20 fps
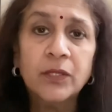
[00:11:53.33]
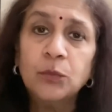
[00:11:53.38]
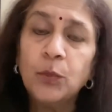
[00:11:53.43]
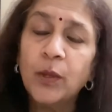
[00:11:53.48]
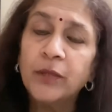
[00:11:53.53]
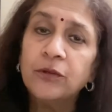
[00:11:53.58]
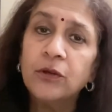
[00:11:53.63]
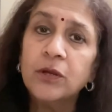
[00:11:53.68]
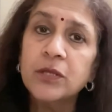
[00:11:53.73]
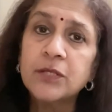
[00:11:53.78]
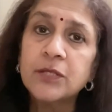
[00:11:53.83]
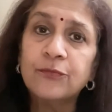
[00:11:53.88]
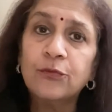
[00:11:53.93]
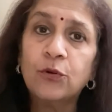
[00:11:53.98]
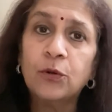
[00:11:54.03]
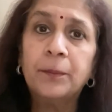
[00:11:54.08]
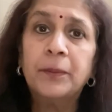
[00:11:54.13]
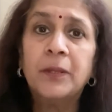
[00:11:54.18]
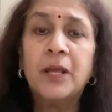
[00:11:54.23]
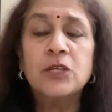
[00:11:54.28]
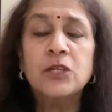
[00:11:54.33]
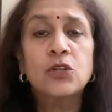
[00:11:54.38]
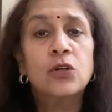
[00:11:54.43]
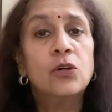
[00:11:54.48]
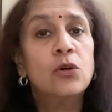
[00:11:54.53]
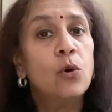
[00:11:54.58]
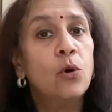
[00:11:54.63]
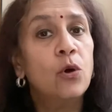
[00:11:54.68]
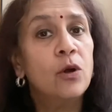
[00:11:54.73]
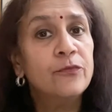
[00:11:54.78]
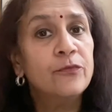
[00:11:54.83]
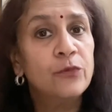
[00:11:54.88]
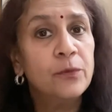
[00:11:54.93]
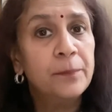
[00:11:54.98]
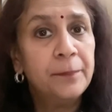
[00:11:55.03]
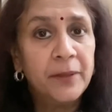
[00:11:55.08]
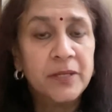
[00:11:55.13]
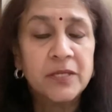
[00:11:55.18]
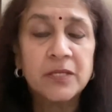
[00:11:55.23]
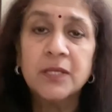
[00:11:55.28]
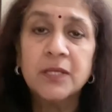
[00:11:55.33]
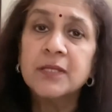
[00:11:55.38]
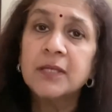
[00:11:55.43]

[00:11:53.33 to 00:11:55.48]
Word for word: whether it's for pleasure or for business,